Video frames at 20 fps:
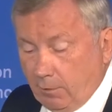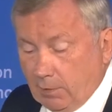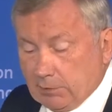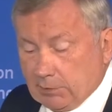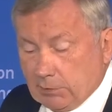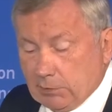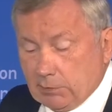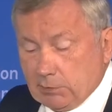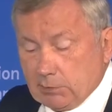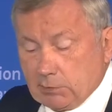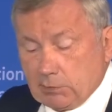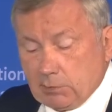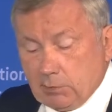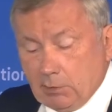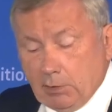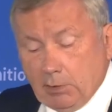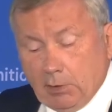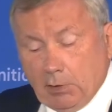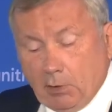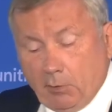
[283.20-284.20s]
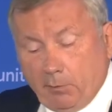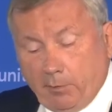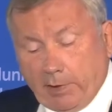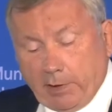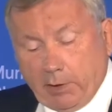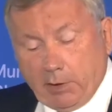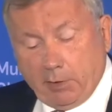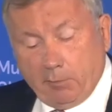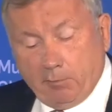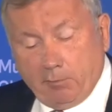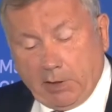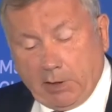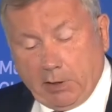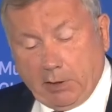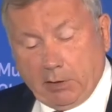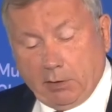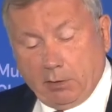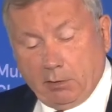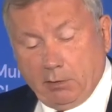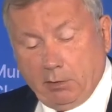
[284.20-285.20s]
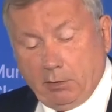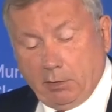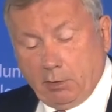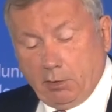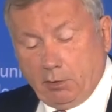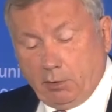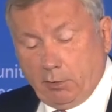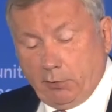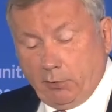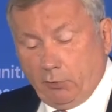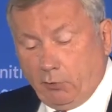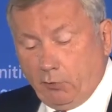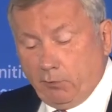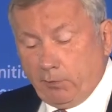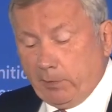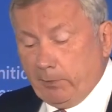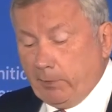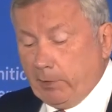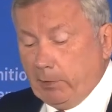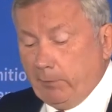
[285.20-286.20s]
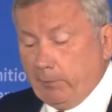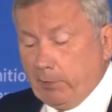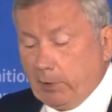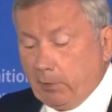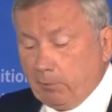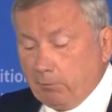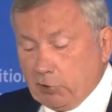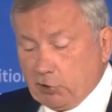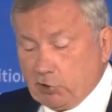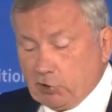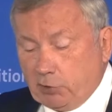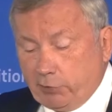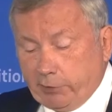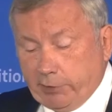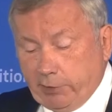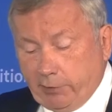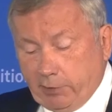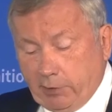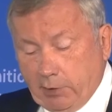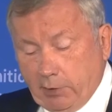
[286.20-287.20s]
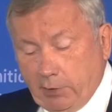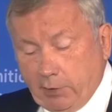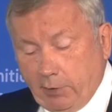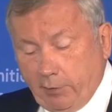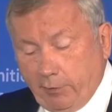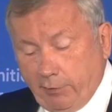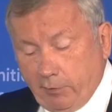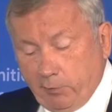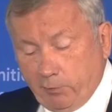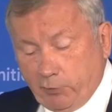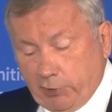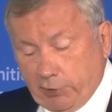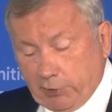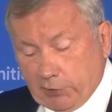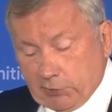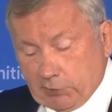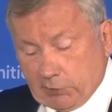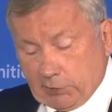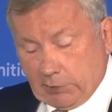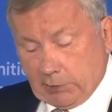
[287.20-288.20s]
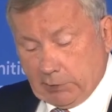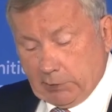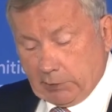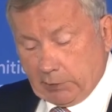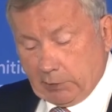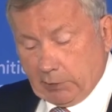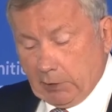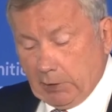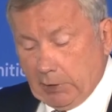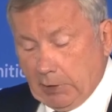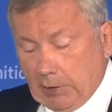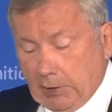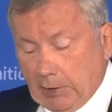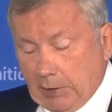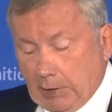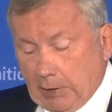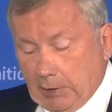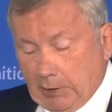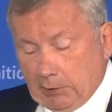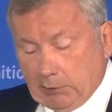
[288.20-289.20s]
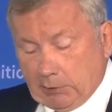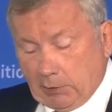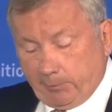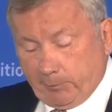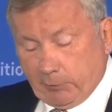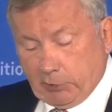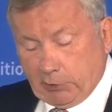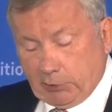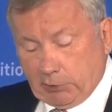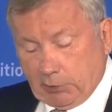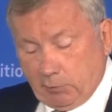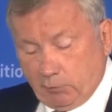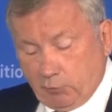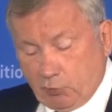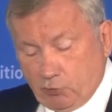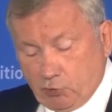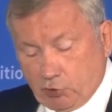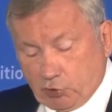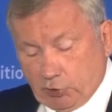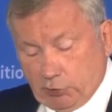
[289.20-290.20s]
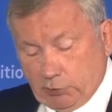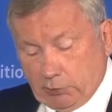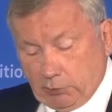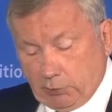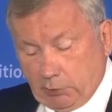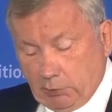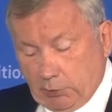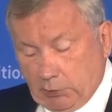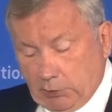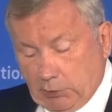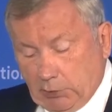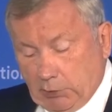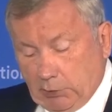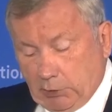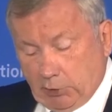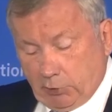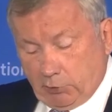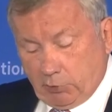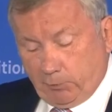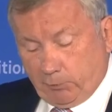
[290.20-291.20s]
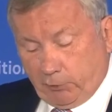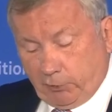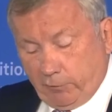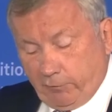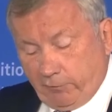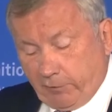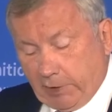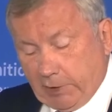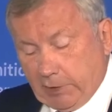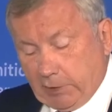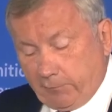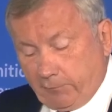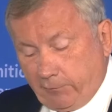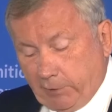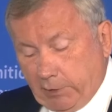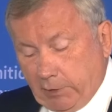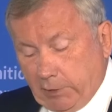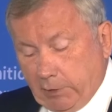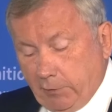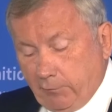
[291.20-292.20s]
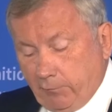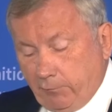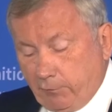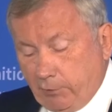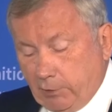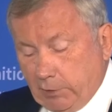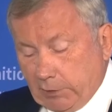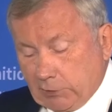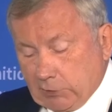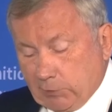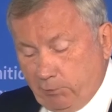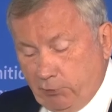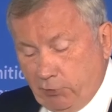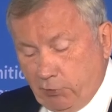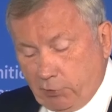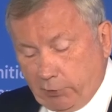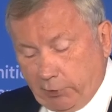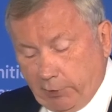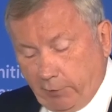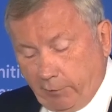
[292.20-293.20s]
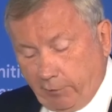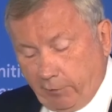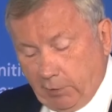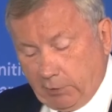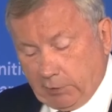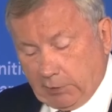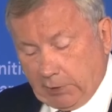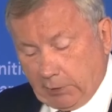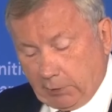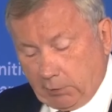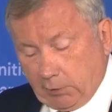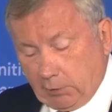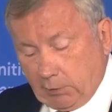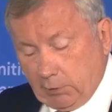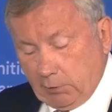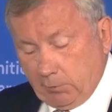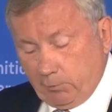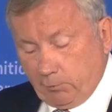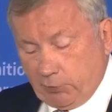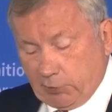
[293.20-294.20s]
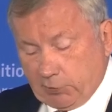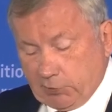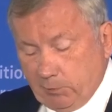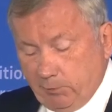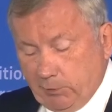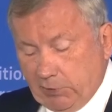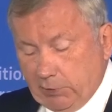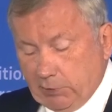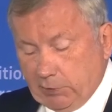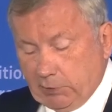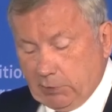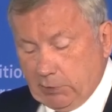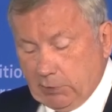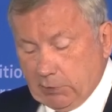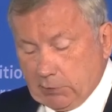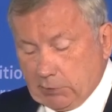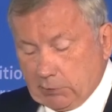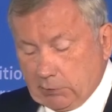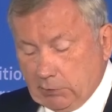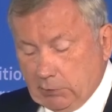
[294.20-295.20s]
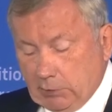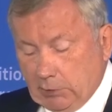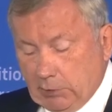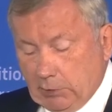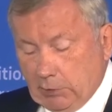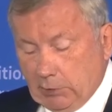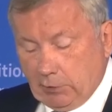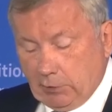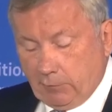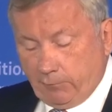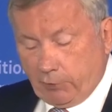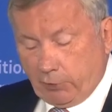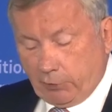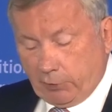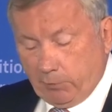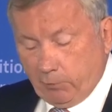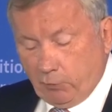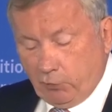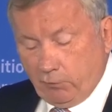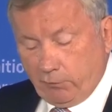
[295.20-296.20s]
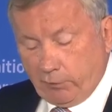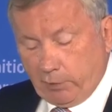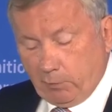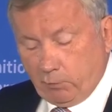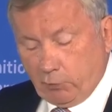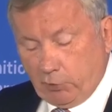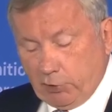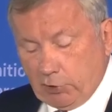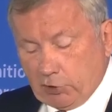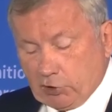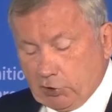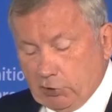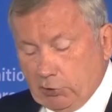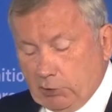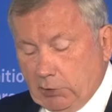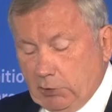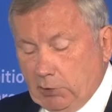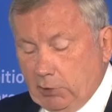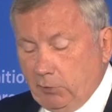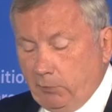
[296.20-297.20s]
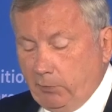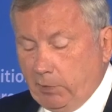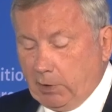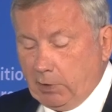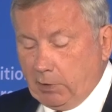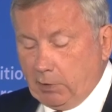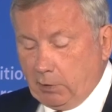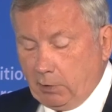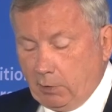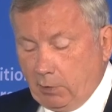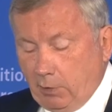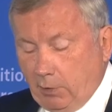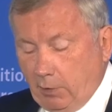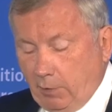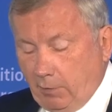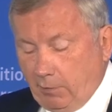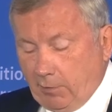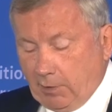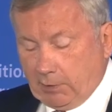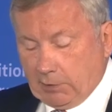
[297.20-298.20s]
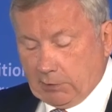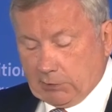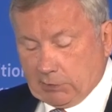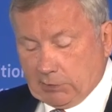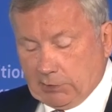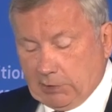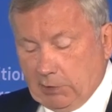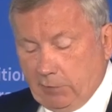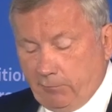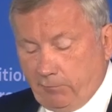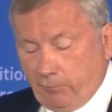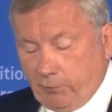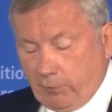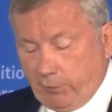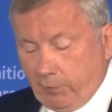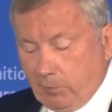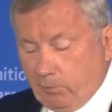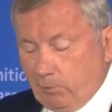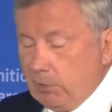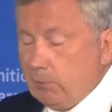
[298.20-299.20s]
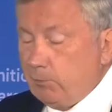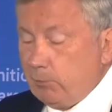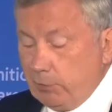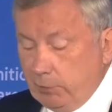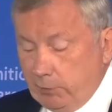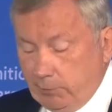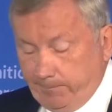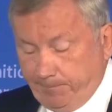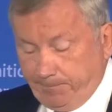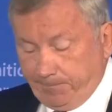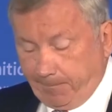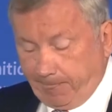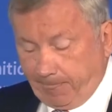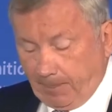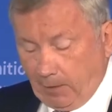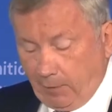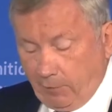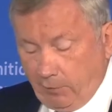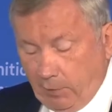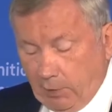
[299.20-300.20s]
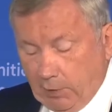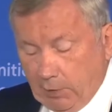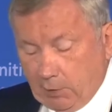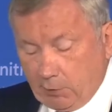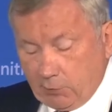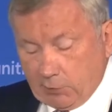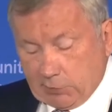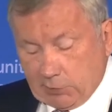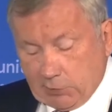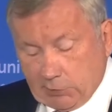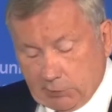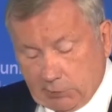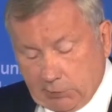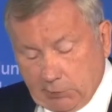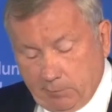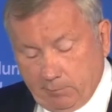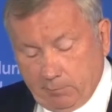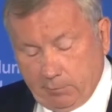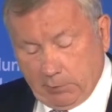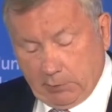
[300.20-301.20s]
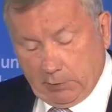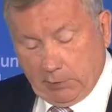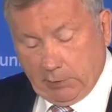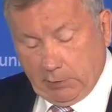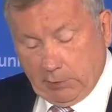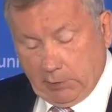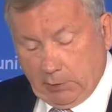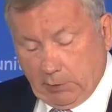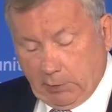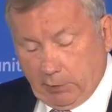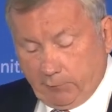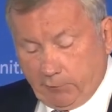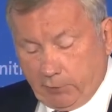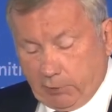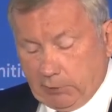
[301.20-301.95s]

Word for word: This is why in May, an overwhelming majority in the Bundestag adopted a motion to provide funding for exploring the technical possibilities for removing munition in a way that is safe for the people and the ecosystem and